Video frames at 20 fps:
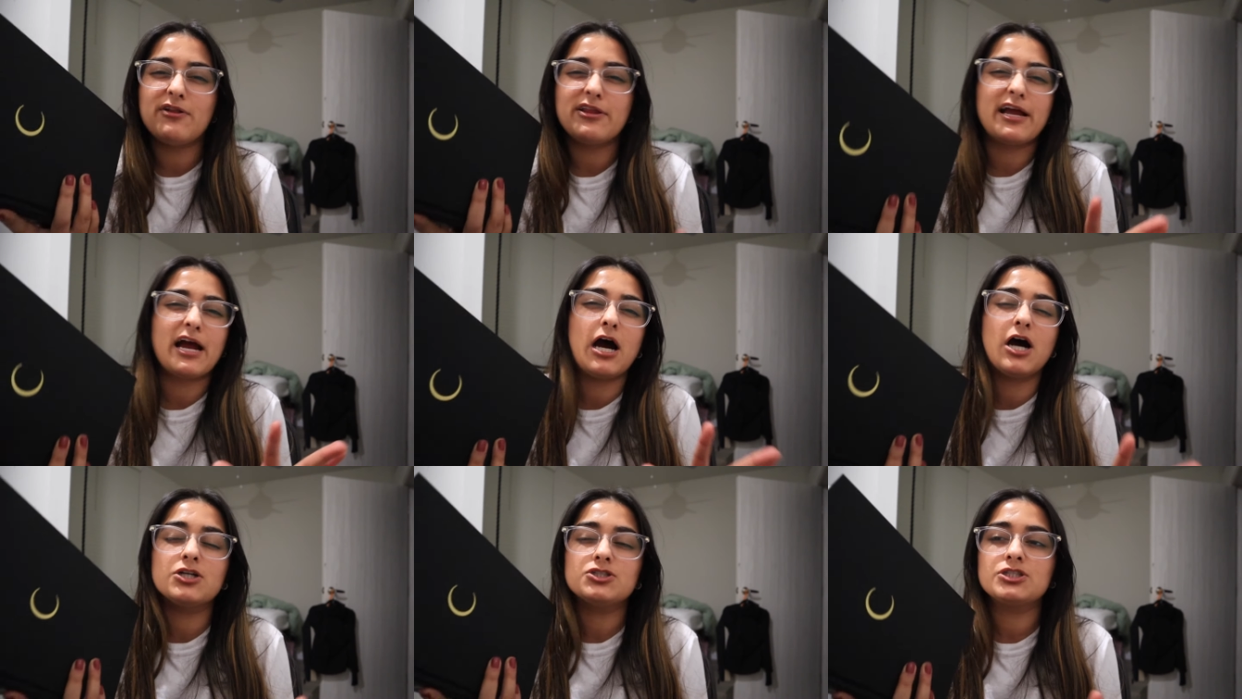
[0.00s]
like
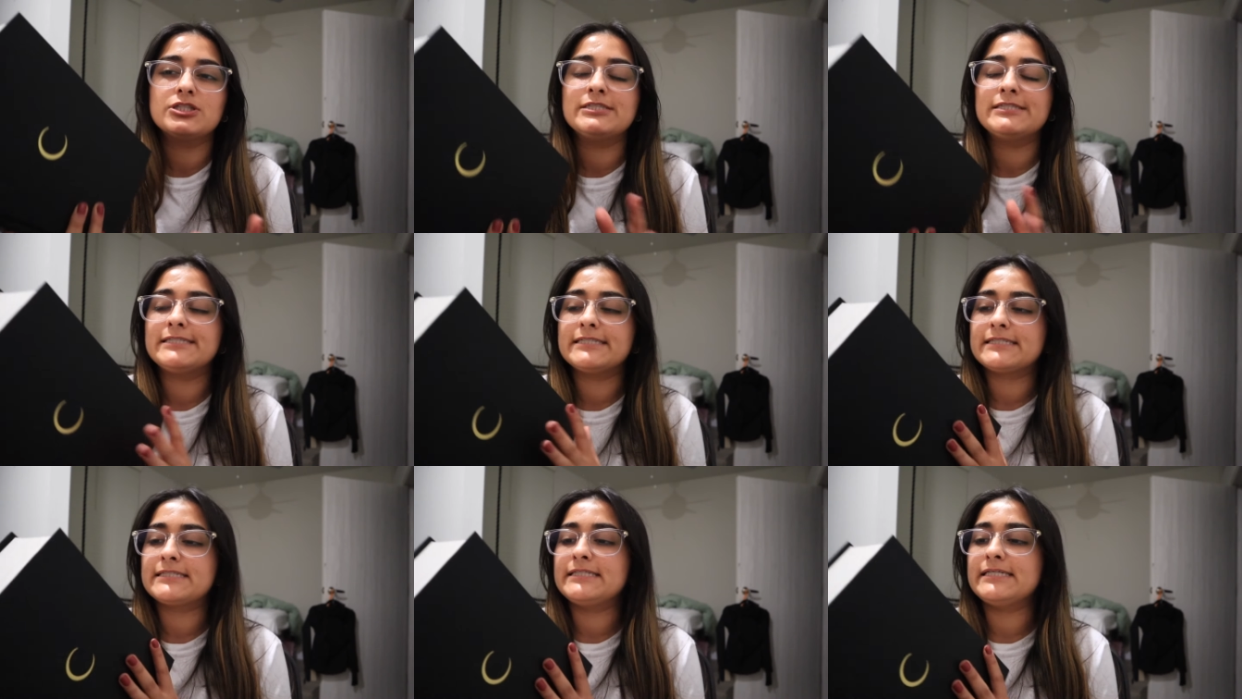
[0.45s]

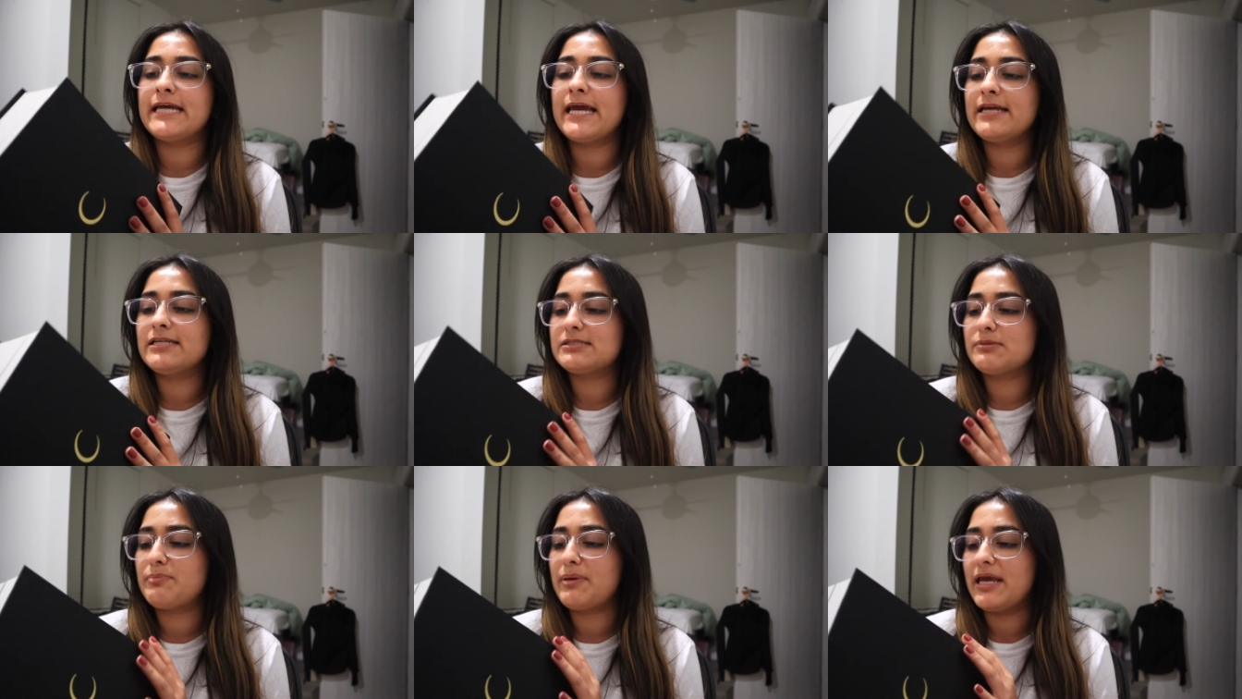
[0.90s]

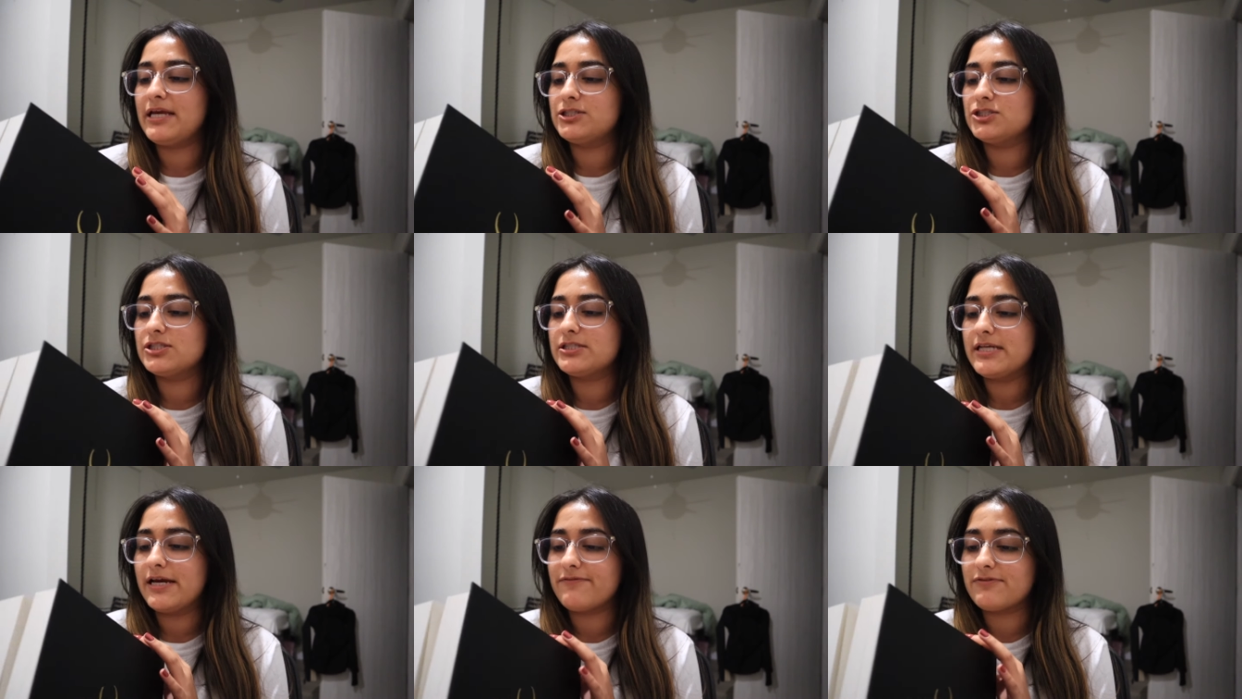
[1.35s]
168
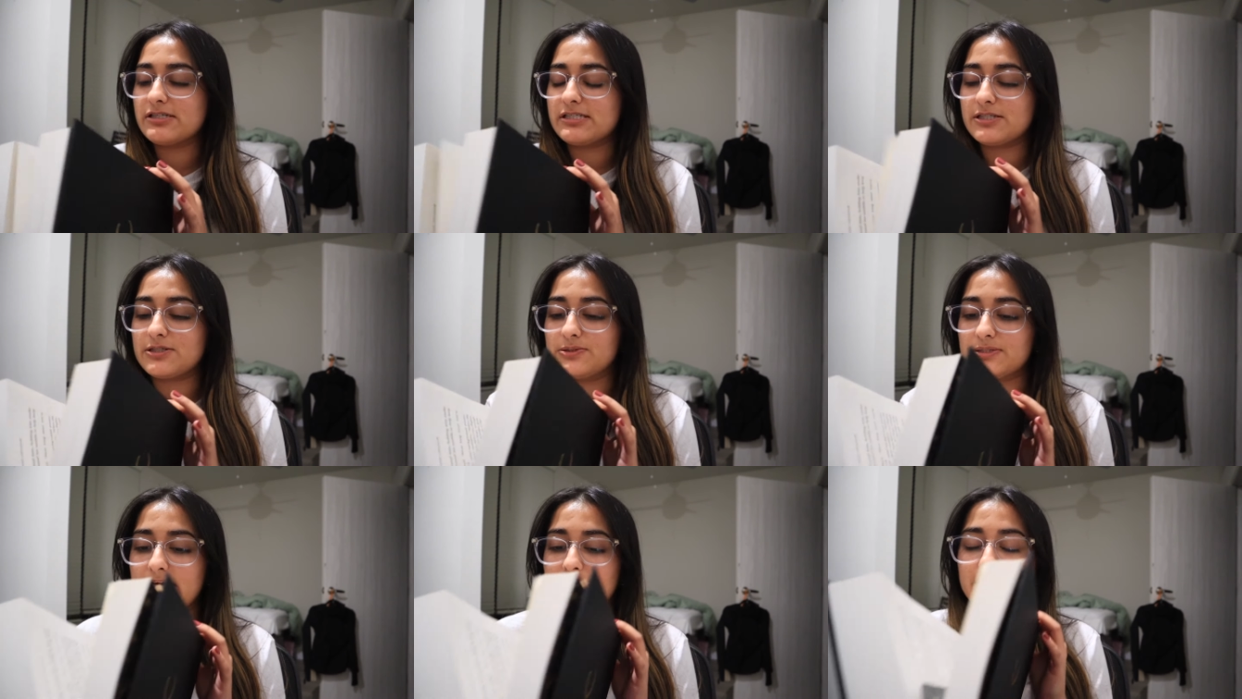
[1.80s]
pages every
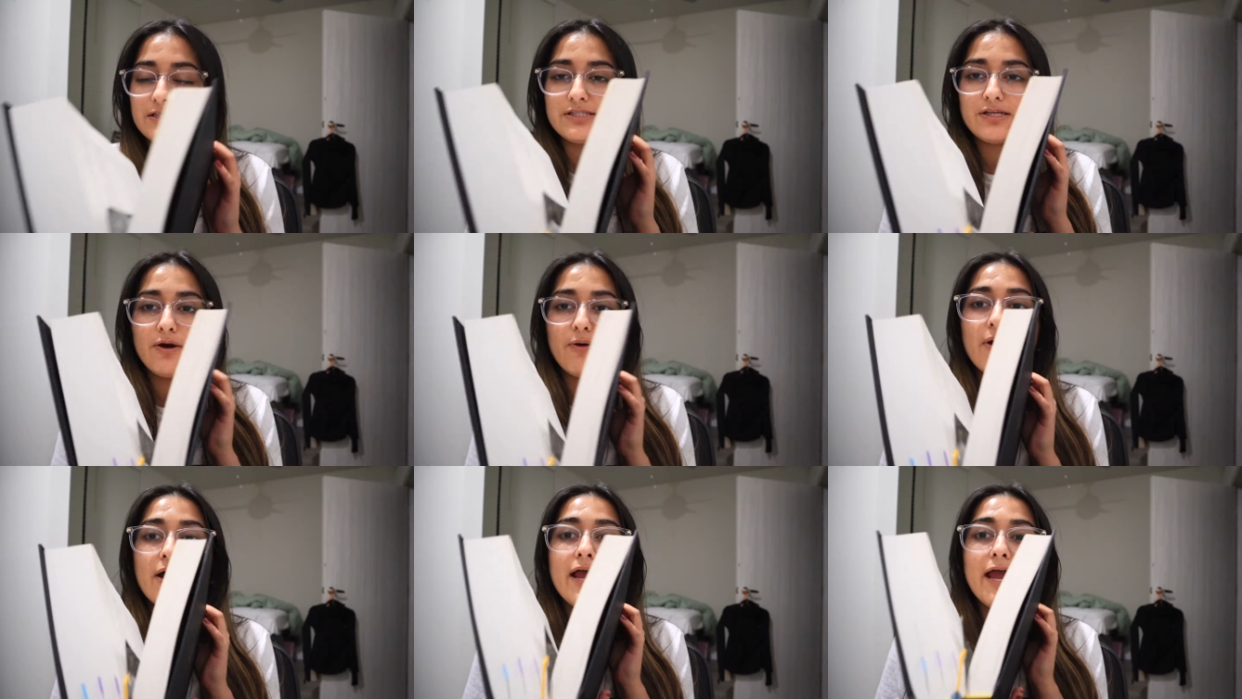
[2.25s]
single day.
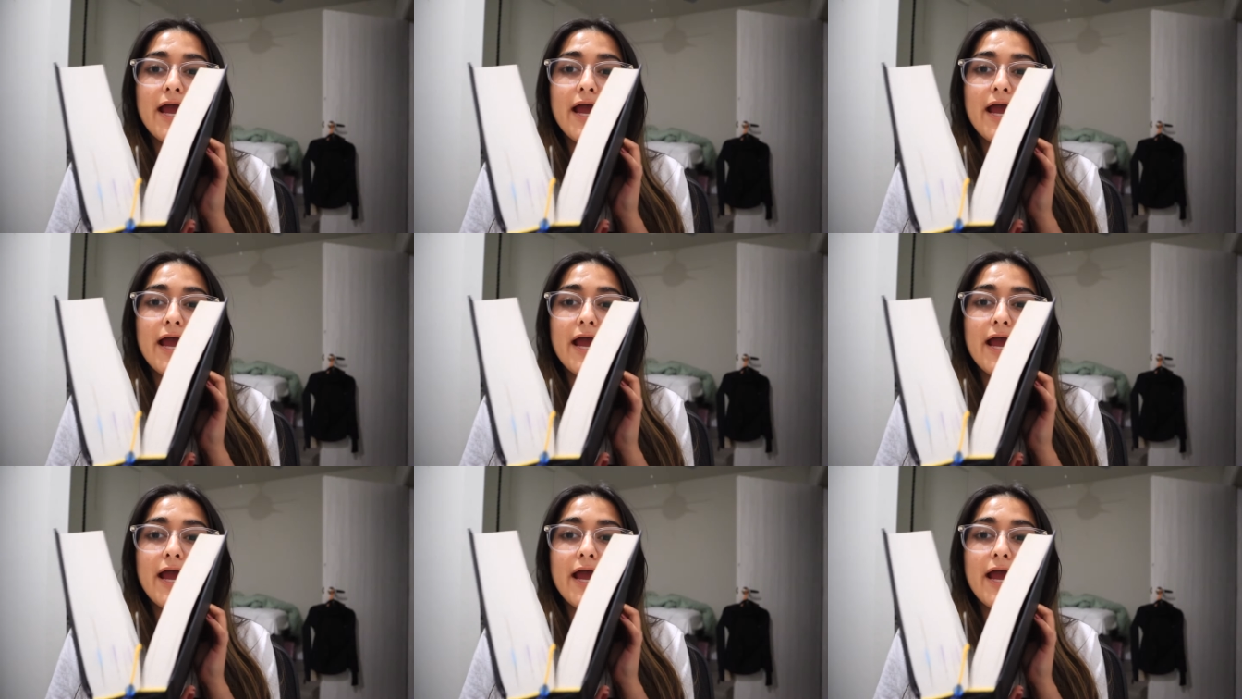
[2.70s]
So